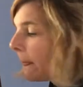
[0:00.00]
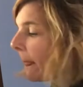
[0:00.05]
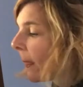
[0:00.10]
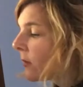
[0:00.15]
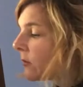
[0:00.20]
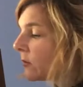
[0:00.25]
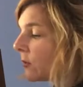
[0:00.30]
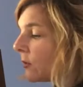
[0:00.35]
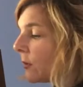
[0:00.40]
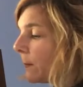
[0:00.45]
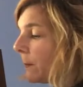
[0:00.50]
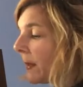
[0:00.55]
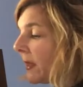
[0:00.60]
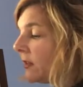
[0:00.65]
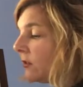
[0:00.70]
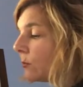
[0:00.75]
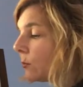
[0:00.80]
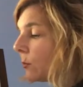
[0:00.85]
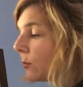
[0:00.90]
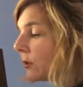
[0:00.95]
So the
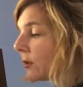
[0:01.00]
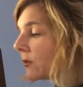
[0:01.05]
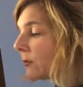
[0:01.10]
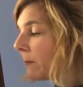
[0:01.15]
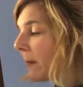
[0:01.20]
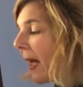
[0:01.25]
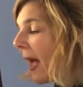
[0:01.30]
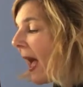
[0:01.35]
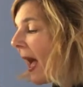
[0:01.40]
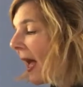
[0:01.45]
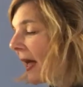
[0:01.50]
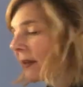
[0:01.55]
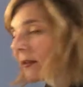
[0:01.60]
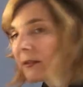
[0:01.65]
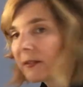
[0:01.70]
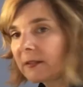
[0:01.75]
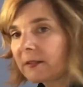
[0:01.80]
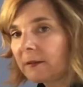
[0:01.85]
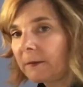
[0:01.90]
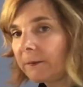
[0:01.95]
base word is
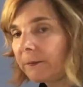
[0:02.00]
pass.